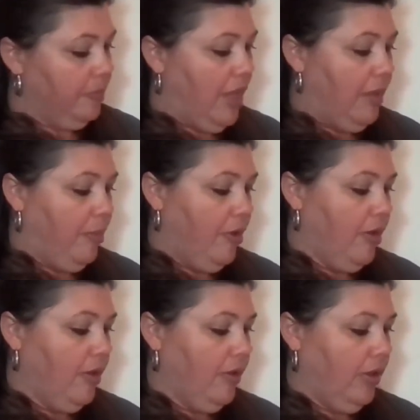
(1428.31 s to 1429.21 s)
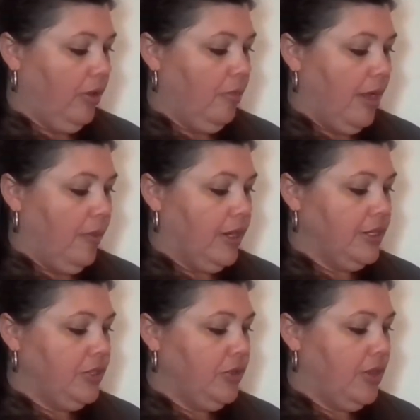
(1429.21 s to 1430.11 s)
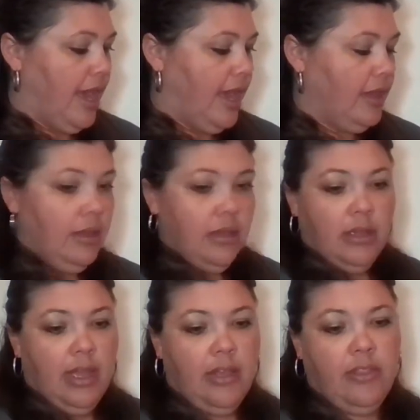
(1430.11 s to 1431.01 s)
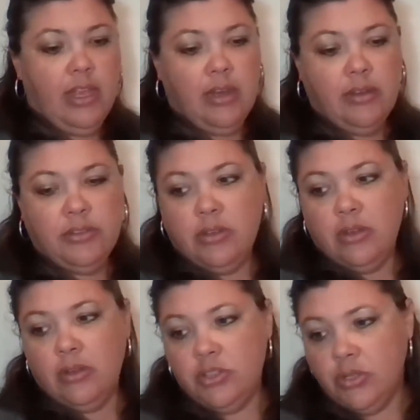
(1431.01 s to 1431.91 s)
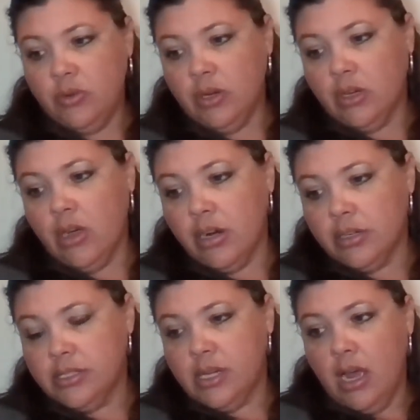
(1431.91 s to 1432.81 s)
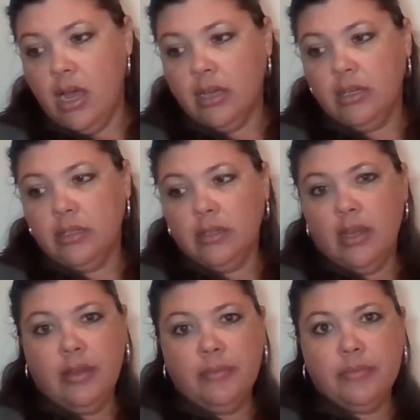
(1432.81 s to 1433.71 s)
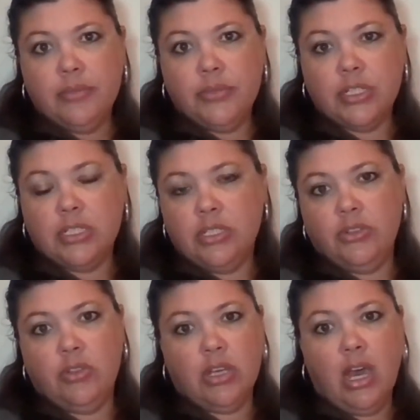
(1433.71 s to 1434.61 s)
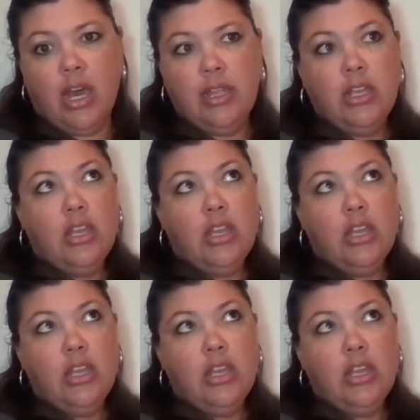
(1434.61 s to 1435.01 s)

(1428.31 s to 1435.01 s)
paper, you might want to do that and then do a card stock, um, just do the cut.